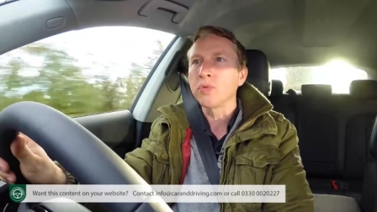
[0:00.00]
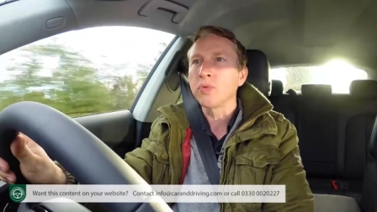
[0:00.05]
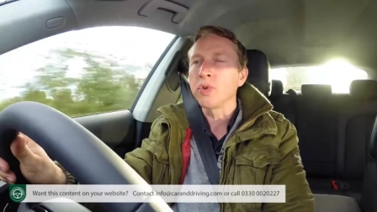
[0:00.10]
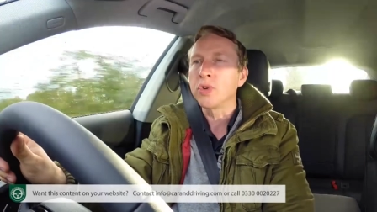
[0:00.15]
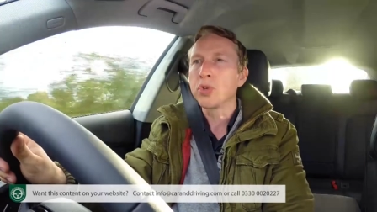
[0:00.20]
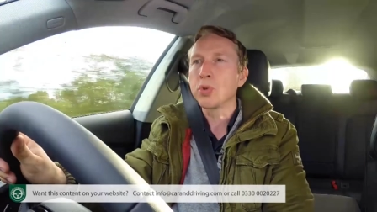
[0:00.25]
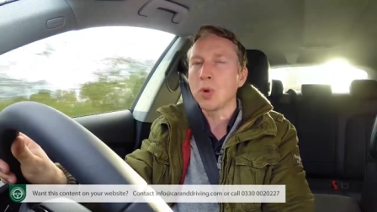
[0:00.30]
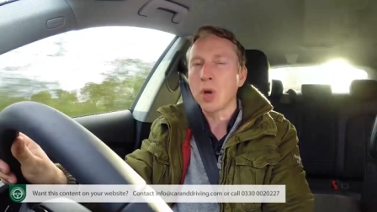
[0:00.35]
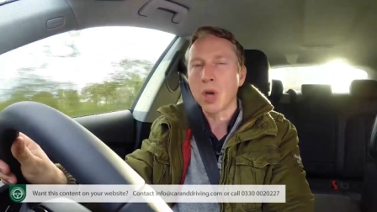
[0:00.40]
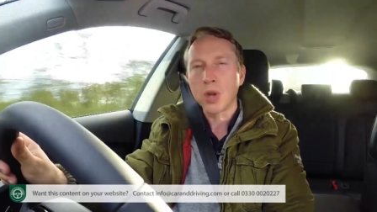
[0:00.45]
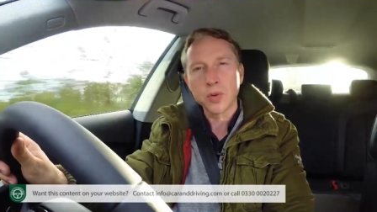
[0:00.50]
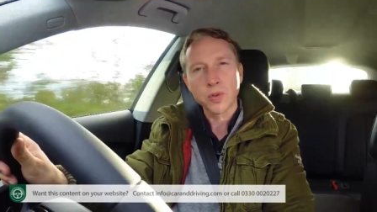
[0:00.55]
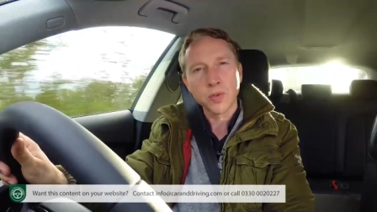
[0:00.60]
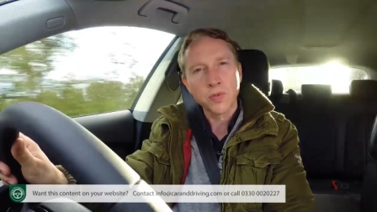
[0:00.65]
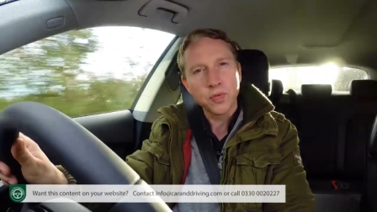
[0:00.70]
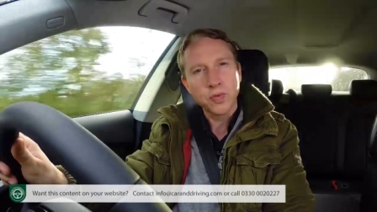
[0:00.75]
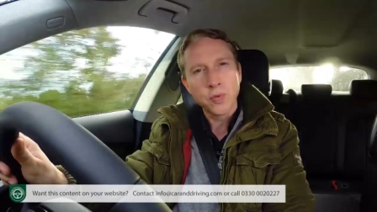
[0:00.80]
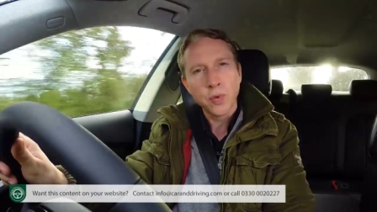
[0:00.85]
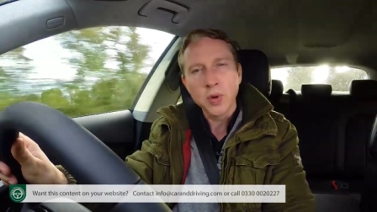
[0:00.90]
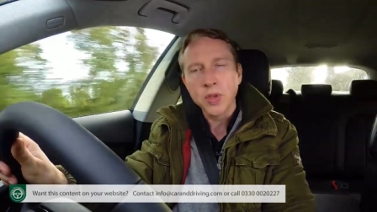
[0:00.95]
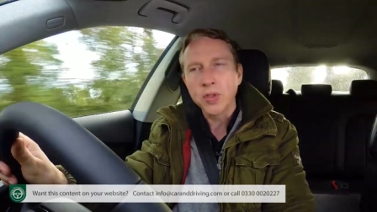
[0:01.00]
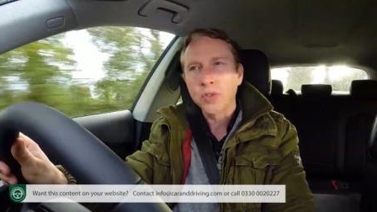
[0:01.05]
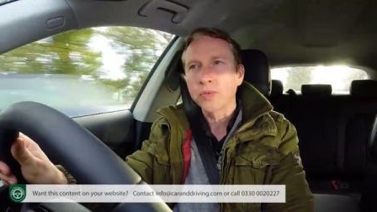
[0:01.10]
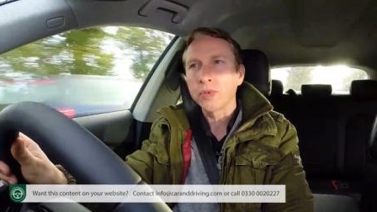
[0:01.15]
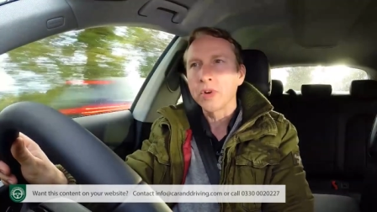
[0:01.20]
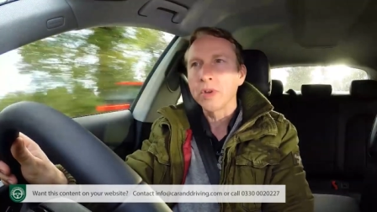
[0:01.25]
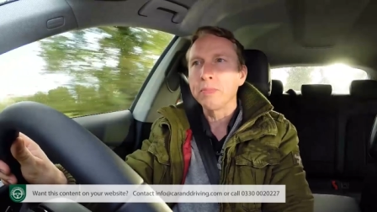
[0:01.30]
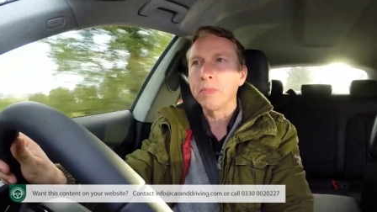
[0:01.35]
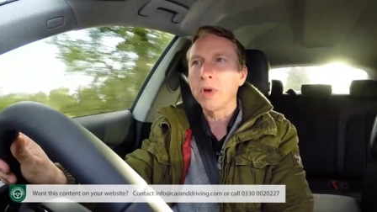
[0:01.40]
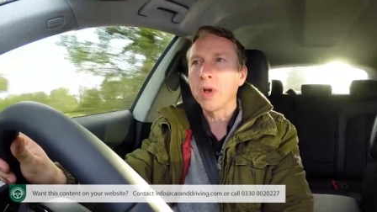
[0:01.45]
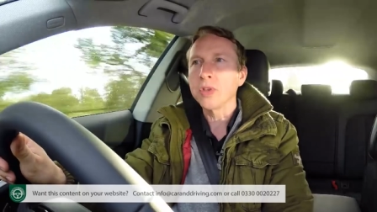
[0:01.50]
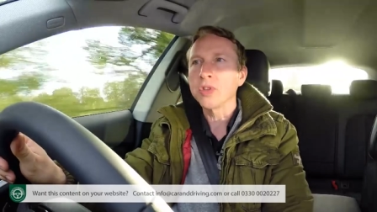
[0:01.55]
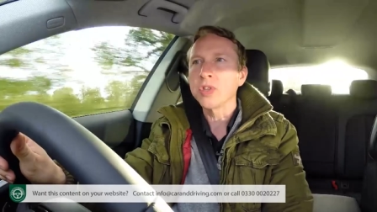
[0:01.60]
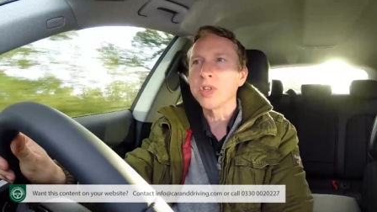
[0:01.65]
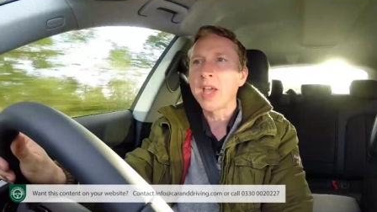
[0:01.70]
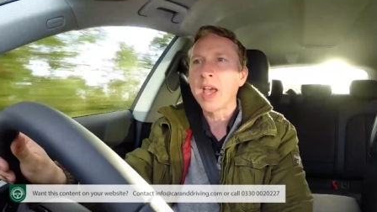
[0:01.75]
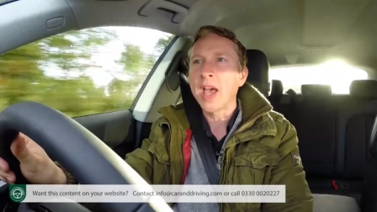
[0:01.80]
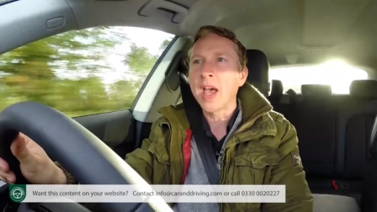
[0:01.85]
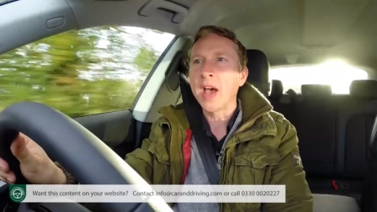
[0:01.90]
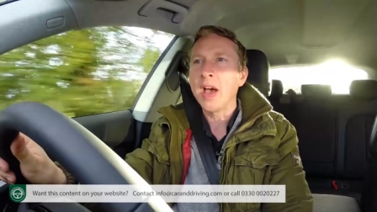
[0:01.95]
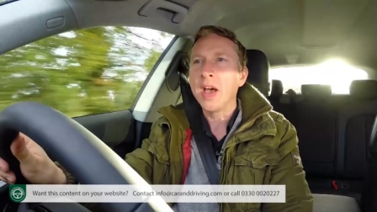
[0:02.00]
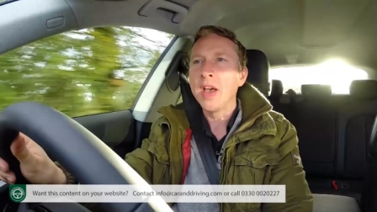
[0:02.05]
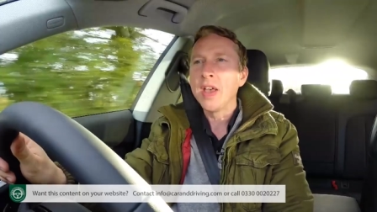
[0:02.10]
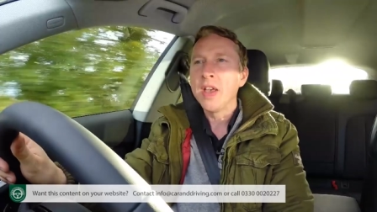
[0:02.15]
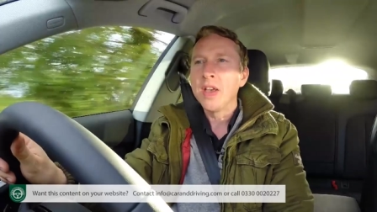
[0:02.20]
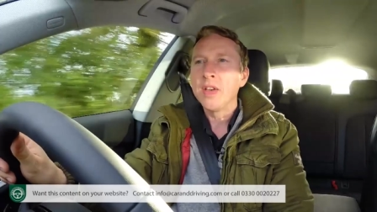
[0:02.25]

route to 143 miles an hour.